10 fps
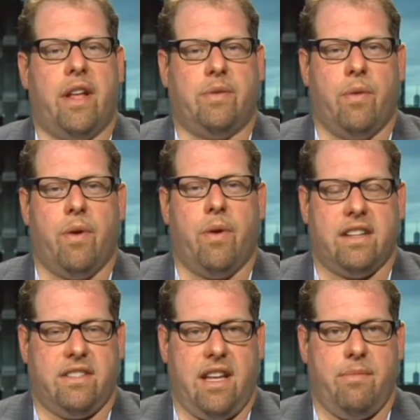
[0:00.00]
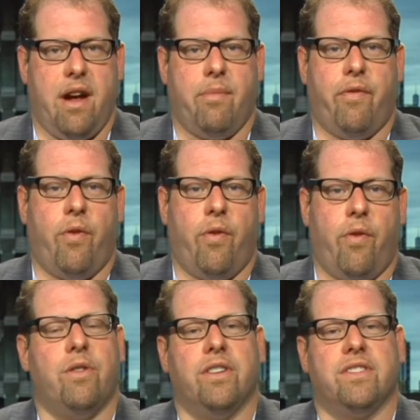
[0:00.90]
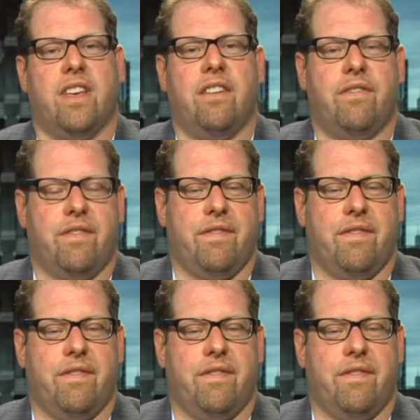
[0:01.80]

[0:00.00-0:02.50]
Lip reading: Thinks we run out of steam there before your New Year's Eve.